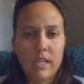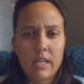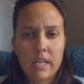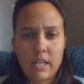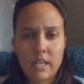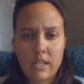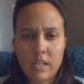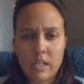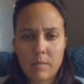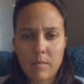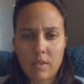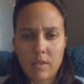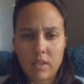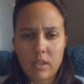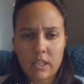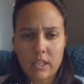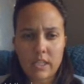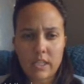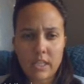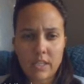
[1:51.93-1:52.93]
And then I'm going to
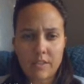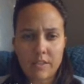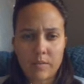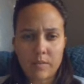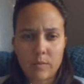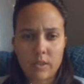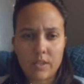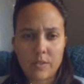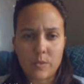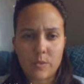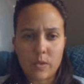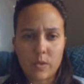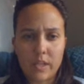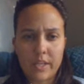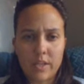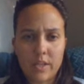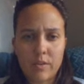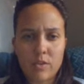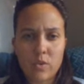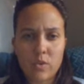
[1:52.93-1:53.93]
look at the other ones. Well, I
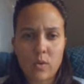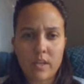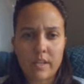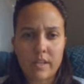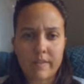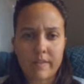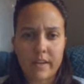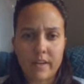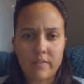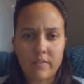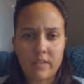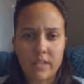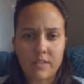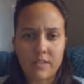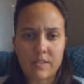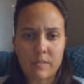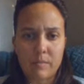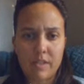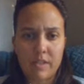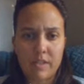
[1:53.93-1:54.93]
know 25
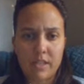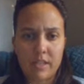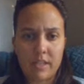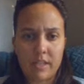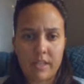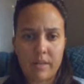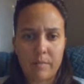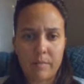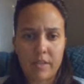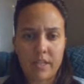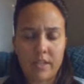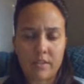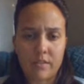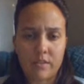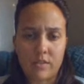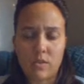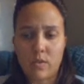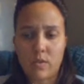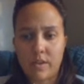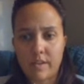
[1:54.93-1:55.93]
needs to be in there
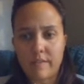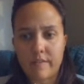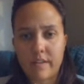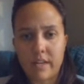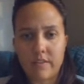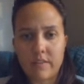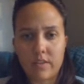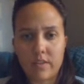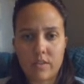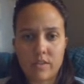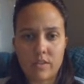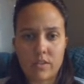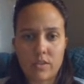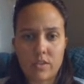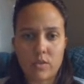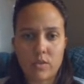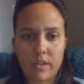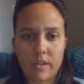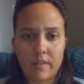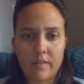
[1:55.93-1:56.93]
because 25 goes into
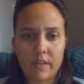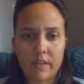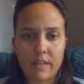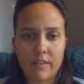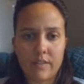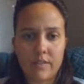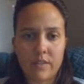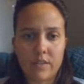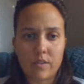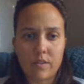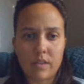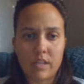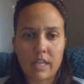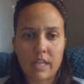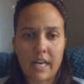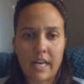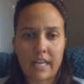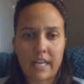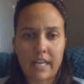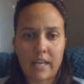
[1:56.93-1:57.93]
25, so
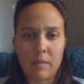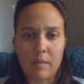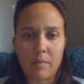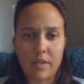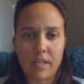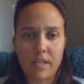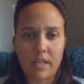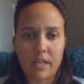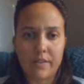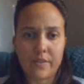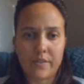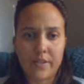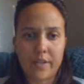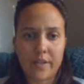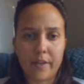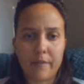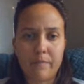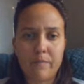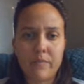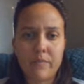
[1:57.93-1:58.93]
that can't be an
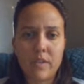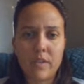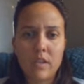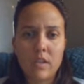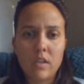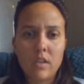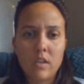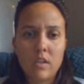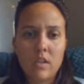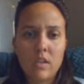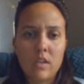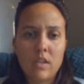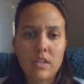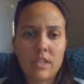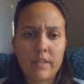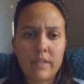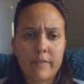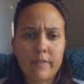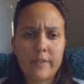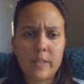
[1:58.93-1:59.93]
answer. The
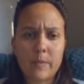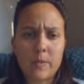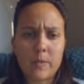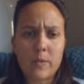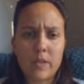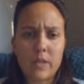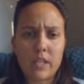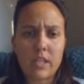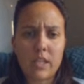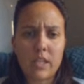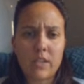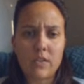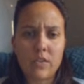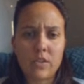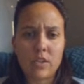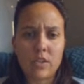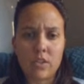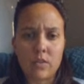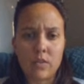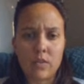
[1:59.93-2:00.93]
difference between these
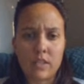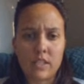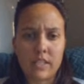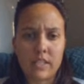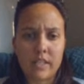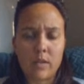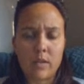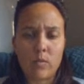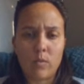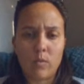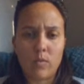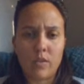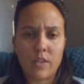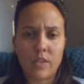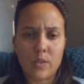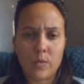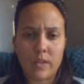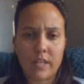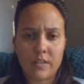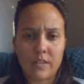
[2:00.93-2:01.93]
two is that
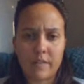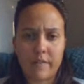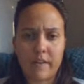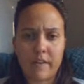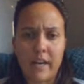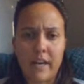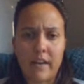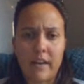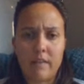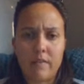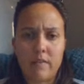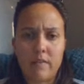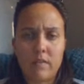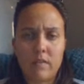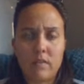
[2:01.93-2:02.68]
this one has a 5.